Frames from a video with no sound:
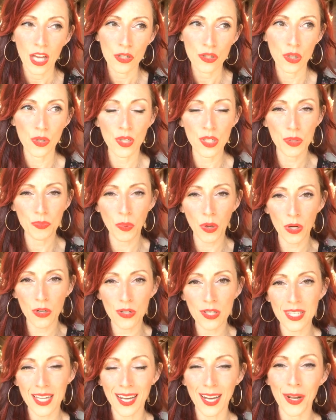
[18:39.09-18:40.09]
to this
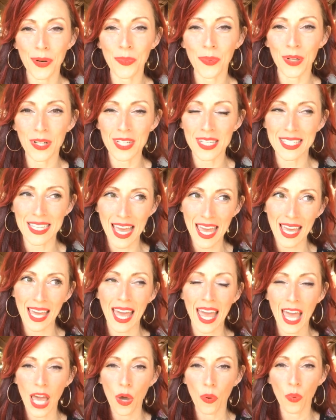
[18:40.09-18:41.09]
person and we're saying,
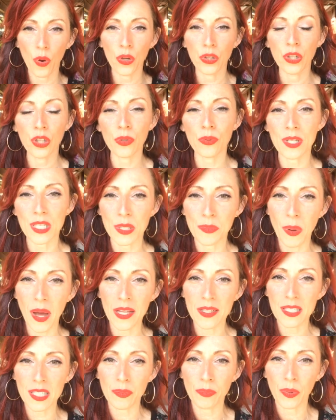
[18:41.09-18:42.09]
well, you're
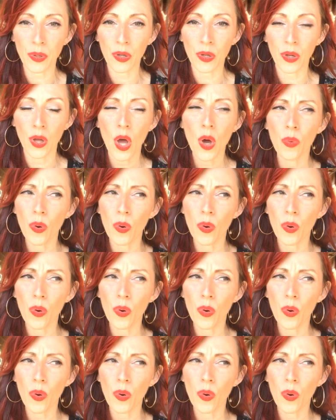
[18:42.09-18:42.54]
responsible.